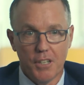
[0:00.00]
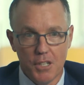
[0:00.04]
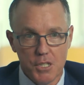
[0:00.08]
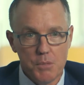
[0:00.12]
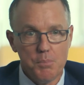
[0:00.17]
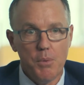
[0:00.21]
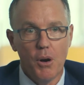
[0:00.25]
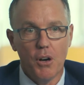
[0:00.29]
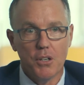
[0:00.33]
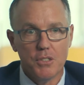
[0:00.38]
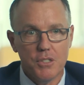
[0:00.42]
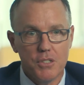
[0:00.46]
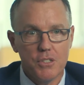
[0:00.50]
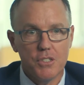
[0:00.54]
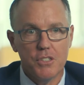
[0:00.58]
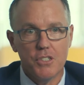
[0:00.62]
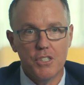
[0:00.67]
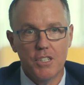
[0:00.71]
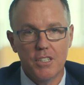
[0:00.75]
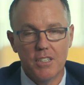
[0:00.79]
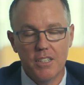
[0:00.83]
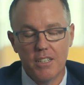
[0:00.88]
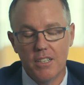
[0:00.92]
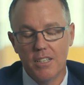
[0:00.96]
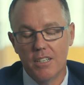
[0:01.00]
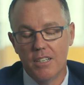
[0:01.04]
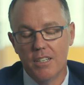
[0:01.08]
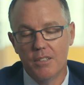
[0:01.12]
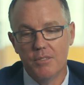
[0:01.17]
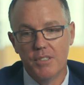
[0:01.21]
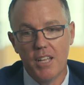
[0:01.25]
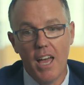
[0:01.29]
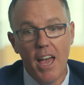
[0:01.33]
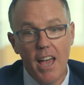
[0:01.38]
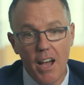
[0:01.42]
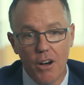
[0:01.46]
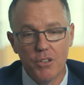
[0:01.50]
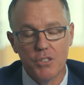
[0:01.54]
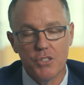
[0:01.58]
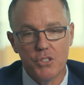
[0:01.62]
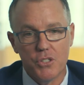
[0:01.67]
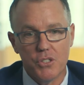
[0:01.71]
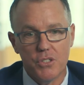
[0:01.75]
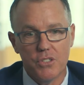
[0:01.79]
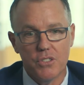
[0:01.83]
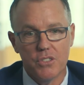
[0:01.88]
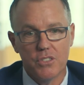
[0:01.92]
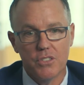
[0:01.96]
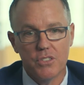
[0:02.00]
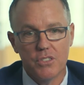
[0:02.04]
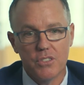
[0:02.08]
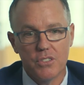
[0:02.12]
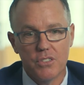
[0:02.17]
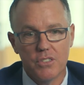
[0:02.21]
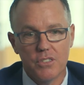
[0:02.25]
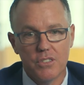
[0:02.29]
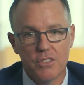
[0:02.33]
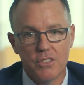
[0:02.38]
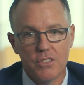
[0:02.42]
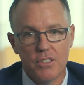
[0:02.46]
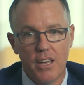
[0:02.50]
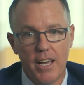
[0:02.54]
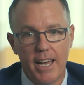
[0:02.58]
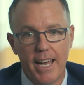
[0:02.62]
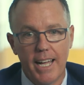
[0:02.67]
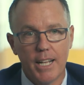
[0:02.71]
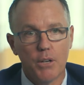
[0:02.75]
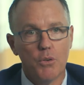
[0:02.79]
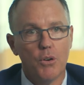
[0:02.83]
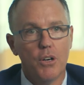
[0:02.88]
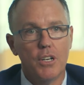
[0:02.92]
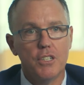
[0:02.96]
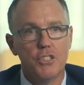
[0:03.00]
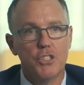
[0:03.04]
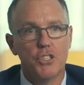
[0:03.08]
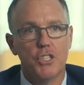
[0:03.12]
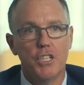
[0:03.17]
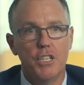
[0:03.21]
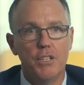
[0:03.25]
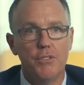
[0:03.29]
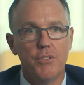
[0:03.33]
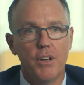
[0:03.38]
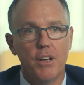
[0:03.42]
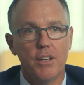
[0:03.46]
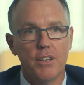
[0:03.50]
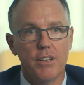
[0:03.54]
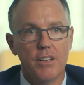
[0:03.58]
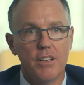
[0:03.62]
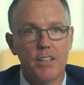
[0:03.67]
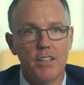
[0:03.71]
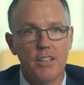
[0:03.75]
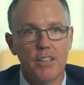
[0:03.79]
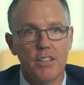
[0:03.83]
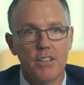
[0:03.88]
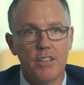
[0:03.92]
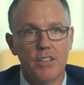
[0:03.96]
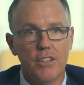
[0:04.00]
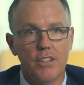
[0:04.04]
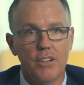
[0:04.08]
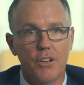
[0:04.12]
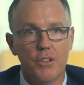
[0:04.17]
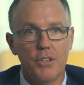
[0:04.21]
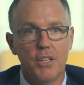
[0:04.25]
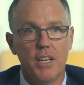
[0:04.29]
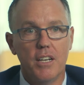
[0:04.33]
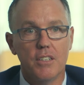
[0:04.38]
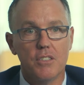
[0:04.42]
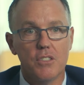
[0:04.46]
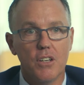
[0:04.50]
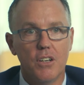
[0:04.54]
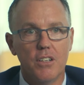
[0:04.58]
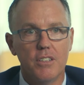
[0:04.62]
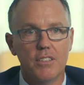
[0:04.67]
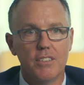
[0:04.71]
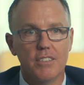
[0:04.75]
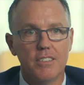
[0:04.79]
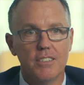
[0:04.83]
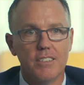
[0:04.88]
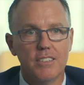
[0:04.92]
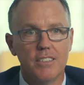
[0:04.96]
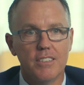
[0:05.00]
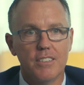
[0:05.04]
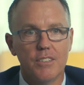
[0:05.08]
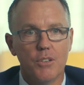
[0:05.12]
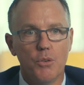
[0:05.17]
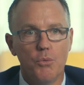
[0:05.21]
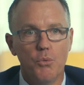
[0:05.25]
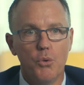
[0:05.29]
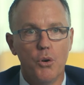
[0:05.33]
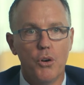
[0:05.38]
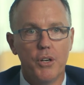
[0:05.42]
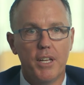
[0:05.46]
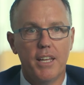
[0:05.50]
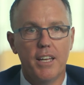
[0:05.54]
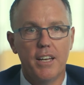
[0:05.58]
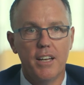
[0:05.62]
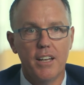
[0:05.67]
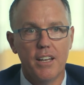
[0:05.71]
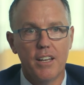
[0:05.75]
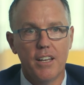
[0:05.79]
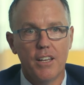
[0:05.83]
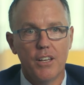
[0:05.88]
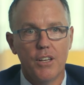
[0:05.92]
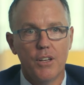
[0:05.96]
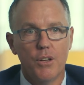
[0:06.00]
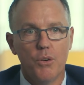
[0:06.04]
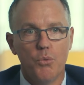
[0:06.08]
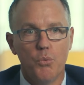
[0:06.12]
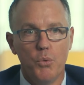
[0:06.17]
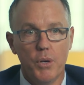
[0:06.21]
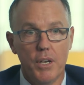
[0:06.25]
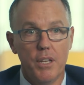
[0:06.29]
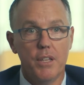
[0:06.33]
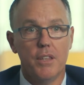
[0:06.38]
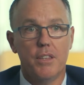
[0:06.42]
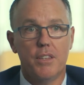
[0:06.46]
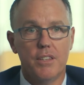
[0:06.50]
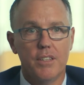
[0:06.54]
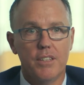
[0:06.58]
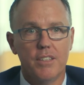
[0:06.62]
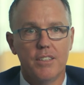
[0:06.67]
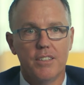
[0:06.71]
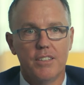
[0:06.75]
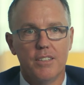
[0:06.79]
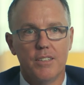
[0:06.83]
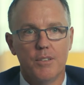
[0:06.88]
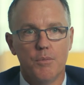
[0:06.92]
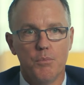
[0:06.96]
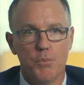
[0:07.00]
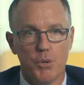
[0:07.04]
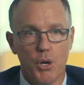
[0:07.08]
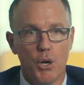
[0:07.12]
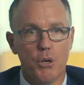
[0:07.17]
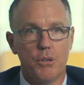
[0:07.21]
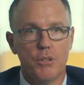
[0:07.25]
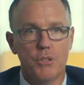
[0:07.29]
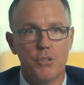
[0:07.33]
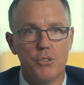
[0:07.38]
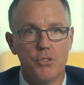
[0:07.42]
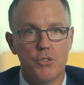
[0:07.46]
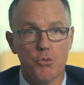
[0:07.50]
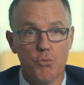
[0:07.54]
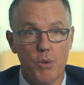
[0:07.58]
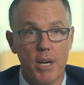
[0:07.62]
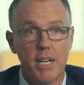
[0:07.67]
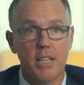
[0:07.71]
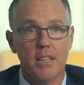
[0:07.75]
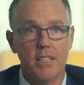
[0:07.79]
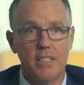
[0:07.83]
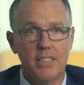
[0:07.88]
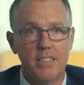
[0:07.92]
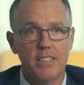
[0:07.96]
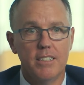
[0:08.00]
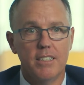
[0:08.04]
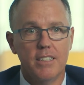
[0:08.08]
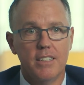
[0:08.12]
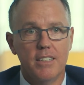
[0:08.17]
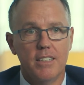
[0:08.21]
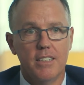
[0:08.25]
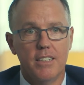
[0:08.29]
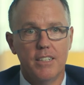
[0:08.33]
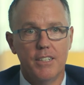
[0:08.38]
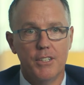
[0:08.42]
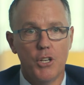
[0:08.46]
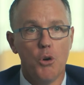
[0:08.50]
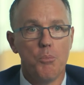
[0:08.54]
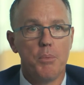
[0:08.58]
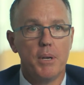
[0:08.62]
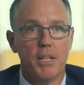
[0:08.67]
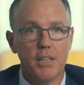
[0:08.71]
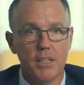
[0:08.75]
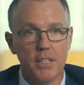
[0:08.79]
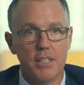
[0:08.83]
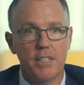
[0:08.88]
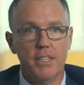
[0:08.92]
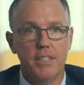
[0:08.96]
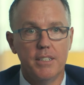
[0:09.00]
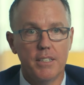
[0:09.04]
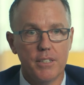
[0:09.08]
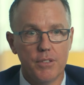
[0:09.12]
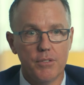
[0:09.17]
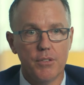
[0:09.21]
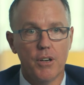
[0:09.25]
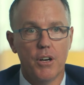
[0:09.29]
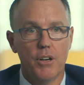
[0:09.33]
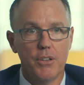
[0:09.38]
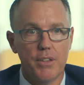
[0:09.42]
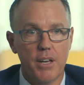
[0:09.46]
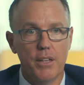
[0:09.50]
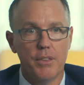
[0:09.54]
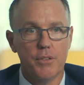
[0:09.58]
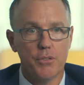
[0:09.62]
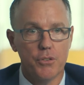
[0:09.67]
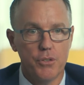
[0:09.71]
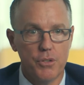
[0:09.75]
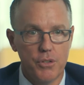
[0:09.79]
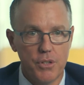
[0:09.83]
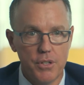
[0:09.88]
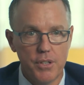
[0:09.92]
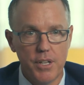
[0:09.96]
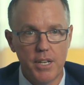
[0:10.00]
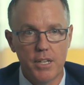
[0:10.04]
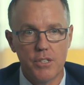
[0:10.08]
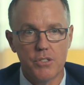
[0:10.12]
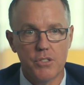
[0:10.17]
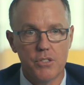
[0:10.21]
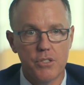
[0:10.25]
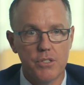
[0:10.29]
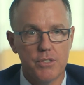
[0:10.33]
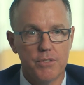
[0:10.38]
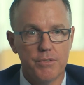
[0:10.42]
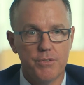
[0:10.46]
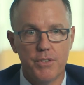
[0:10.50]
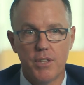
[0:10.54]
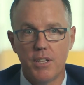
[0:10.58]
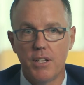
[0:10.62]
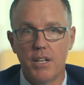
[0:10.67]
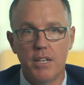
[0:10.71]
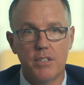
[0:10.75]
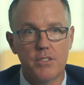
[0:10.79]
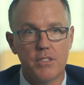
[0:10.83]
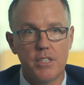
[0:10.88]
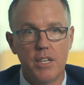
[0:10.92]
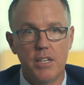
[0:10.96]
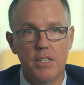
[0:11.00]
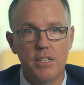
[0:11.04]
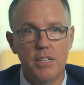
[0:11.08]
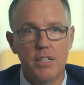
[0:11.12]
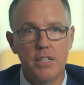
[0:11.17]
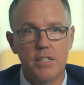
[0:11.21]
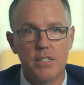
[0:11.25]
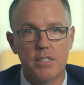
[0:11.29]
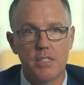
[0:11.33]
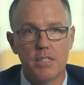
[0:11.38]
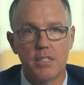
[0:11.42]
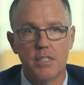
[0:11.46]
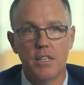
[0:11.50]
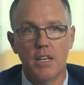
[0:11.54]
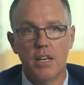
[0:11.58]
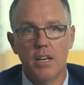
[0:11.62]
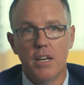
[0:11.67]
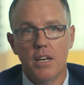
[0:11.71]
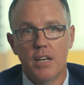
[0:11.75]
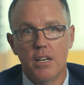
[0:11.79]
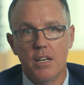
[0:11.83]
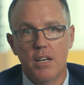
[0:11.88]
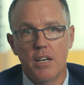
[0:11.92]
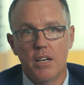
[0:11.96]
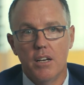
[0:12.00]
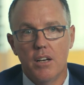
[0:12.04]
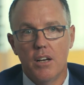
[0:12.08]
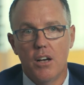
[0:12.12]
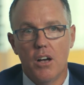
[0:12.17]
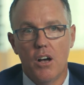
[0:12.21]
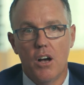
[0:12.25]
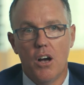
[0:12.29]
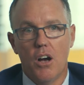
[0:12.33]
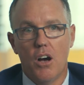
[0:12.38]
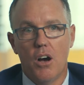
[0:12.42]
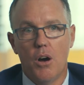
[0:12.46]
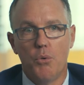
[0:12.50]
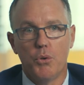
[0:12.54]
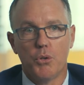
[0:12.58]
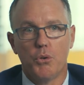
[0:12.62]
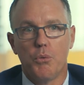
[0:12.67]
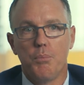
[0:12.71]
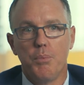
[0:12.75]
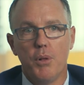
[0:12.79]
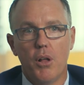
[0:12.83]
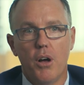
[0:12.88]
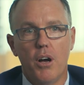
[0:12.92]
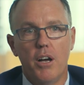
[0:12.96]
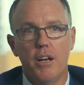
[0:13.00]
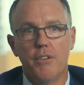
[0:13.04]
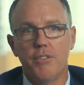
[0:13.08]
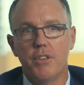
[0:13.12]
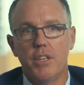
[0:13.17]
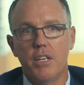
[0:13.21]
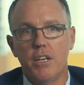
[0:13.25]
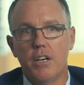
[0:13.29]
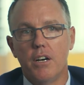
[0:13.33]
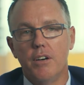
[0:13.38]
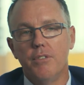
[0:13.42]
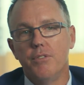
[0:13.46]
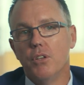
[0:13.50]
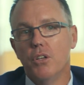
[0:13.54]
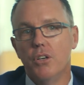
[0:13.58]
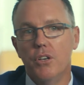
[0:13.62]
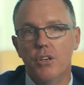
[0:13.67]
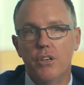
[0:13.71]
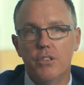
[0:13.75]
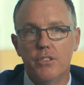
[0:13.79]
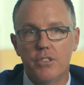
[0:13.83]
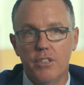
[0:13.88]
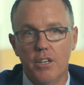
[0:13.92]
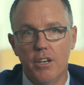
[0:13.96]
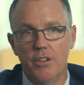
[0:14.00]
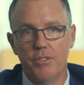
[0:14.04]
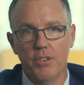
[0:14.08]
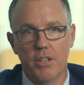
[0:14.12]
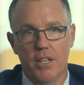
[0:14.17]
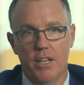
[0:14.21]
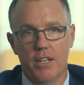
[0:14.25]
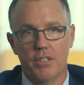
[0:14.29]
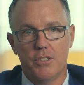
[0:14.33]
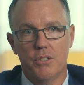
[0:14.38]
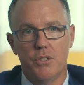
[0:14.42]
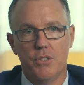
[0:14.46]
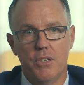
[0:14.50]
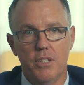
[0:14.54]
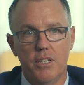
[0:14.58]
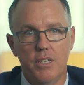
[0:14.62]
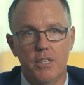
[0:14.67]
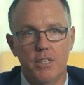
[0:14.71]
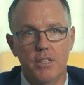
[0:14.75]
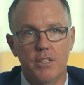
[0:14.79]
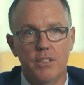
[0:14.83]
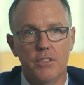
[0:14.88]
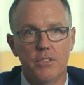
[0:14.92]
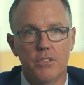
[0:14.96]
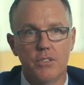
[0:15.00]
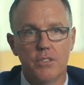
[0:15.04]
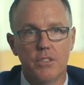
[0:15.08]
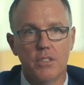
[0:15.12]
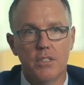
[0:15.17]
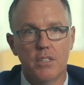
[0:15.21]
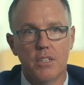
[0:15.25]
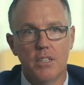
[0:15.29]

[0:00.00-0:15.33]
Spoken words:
boxes. Now it's how do I achieve on the outside, working with brokers directly and helping lead and grow that for the next 10 years. And I want to apply everything I've learnt over the last 30 years